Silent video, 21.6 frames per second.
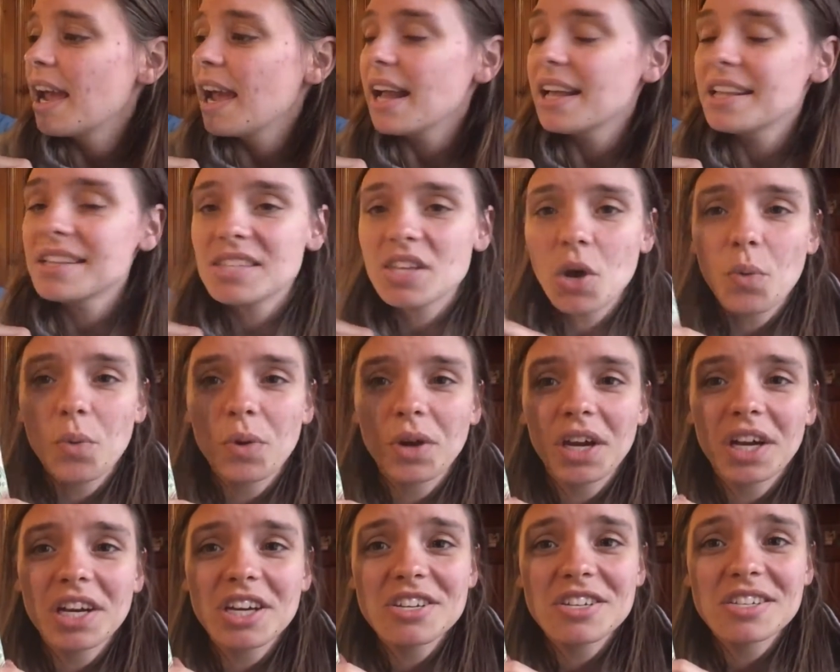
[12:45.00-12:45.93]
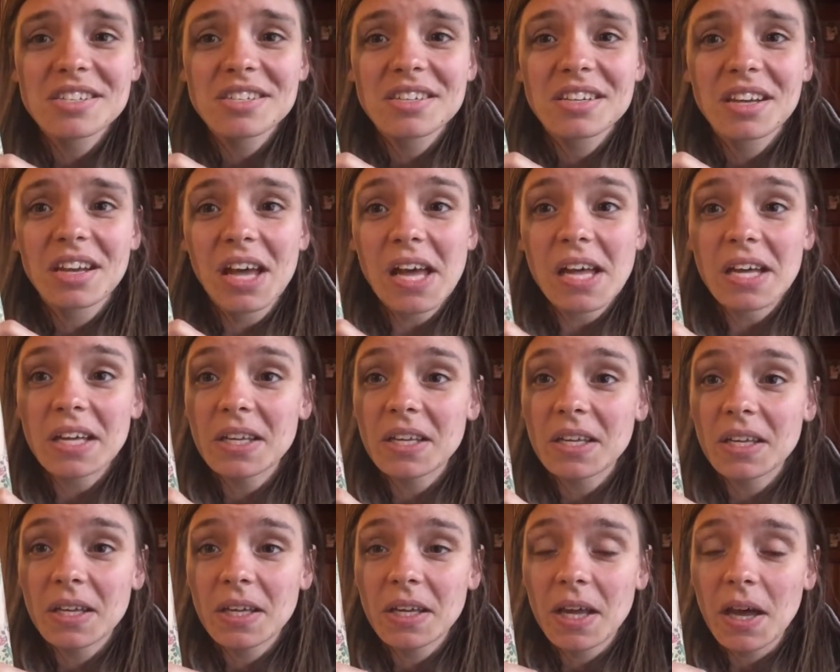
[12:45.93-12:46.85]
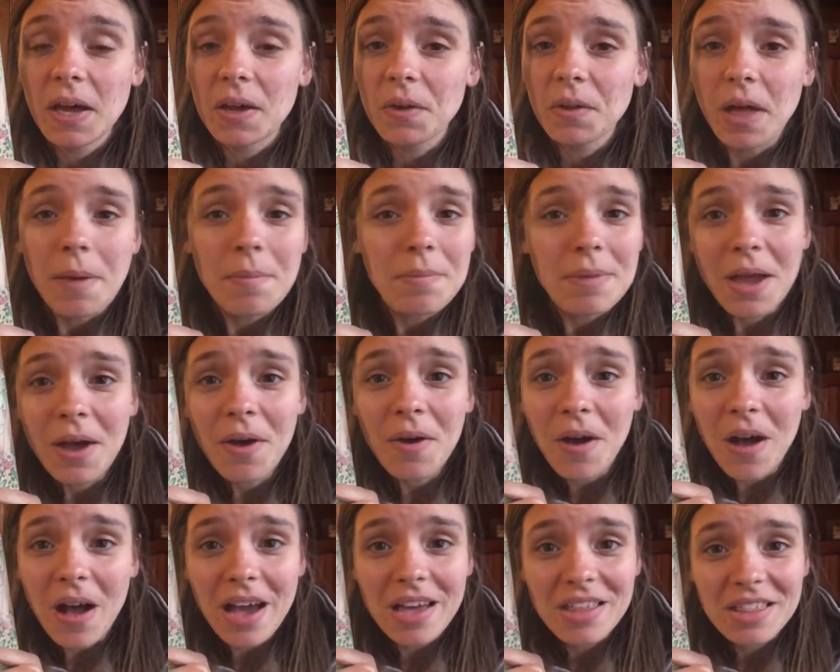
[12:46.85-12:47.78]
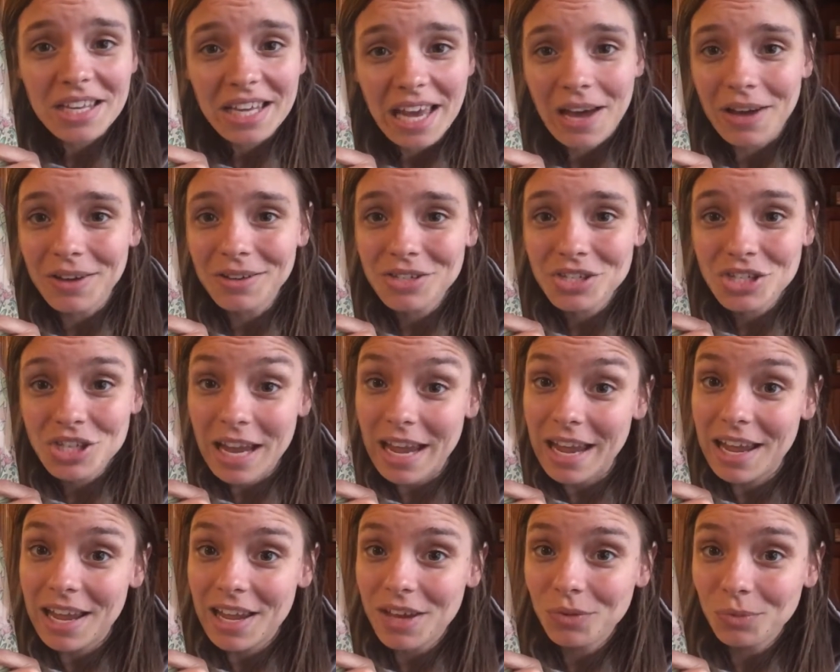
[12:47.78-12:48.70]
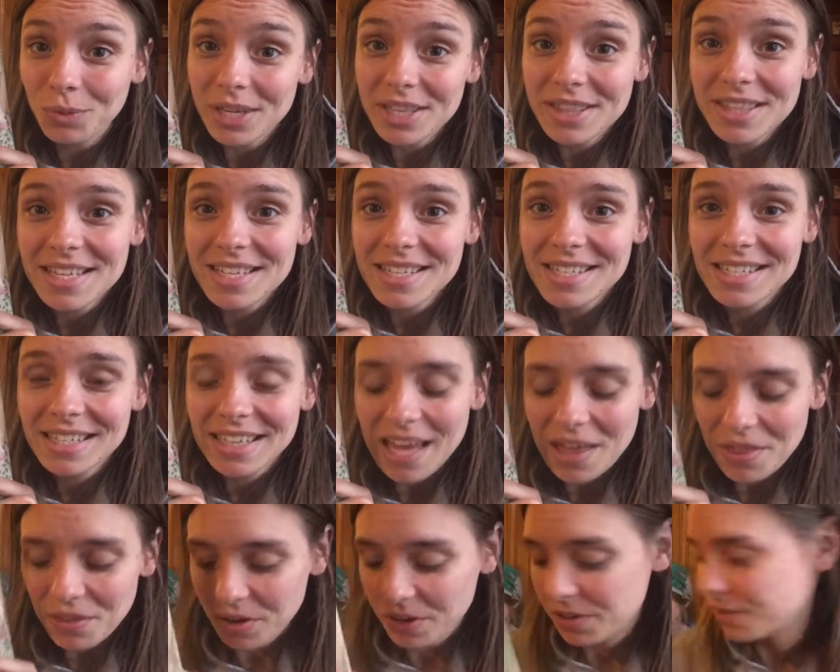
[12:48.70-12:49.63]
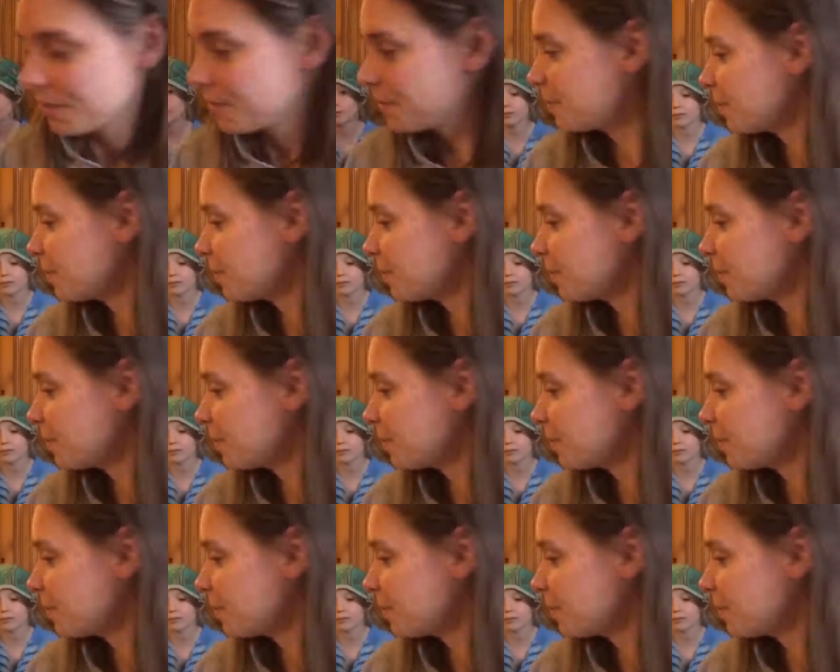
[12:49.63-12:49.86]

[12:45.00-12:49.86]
And so we're going to just cuddle up now on the couch and read these together.